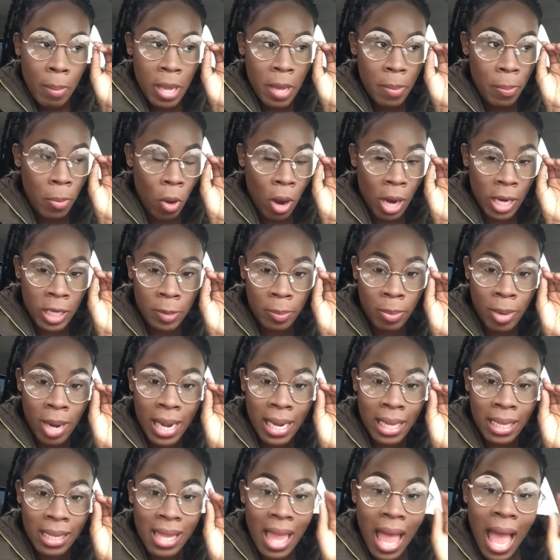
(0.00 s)
People are
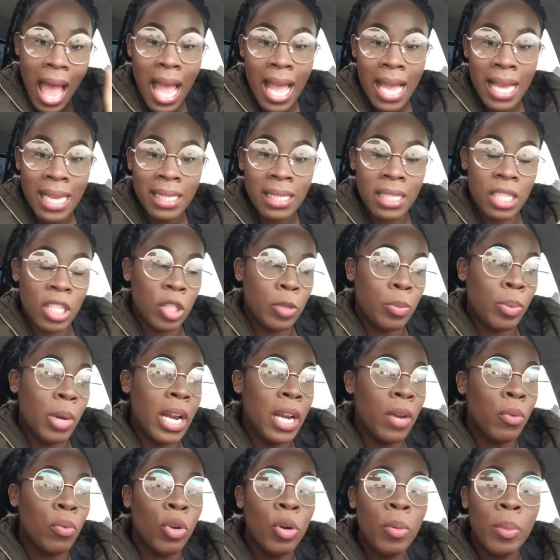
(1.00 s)
spreading lies. They're
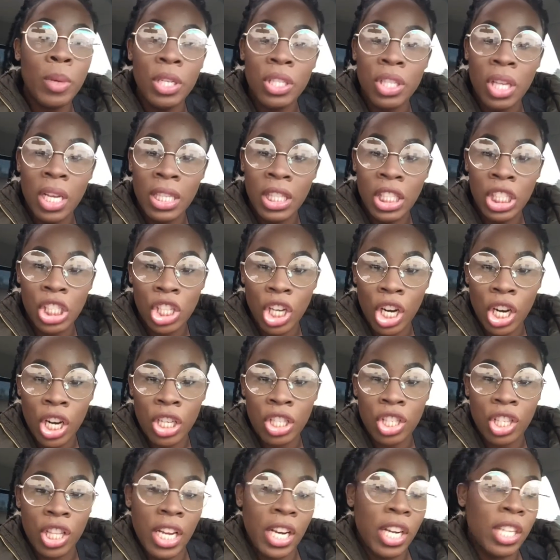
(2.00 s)
spreading rumors on the
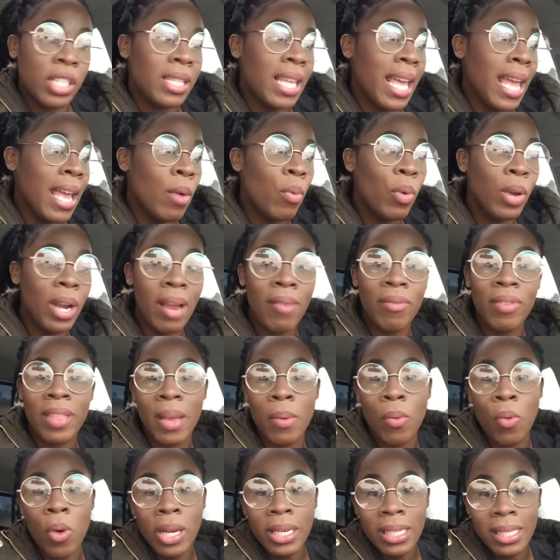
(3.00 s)
church. They're saying whatever
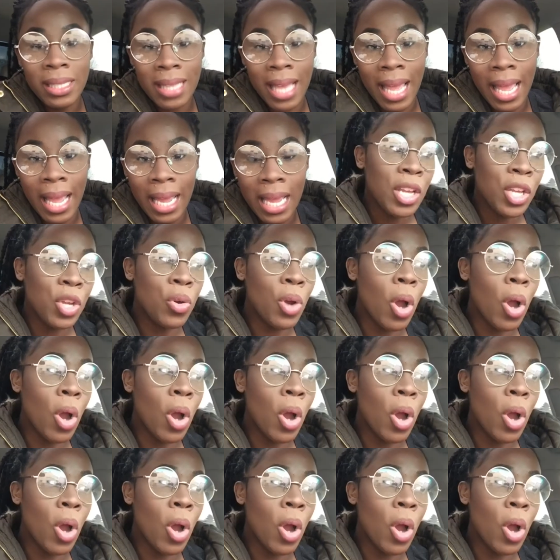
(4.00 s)
they want to say.